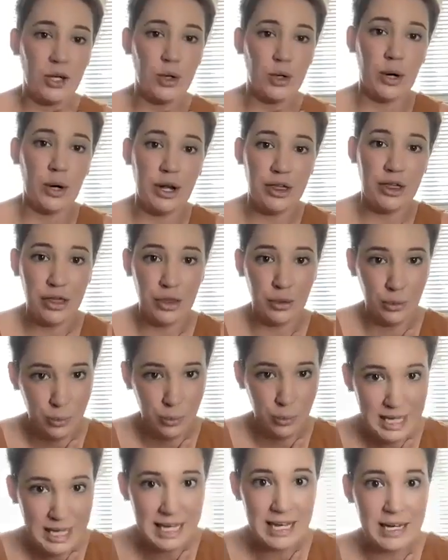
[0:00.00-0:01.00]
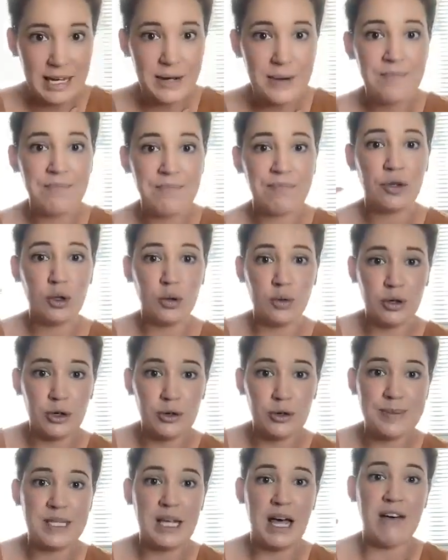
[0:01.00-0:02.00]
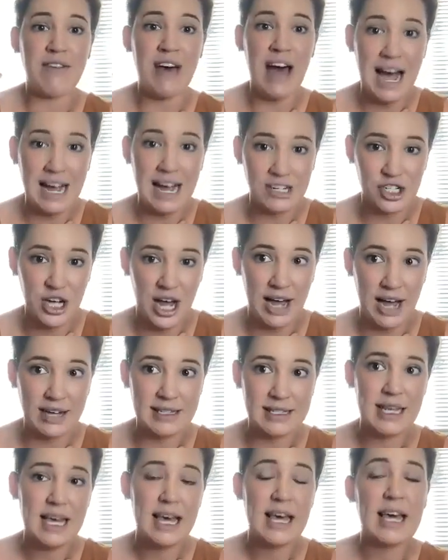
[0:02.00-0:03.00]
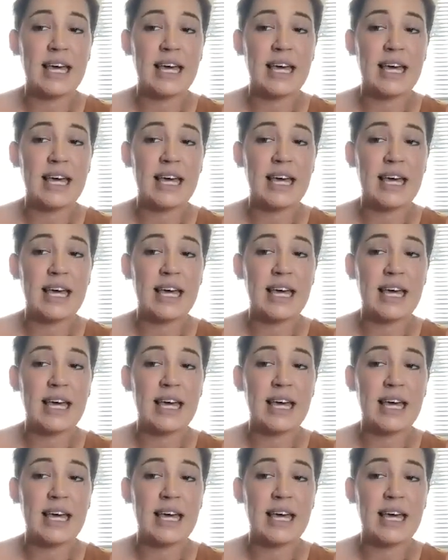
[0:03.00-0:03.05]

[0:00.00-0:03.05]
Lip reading: your 3 groups of hashtags.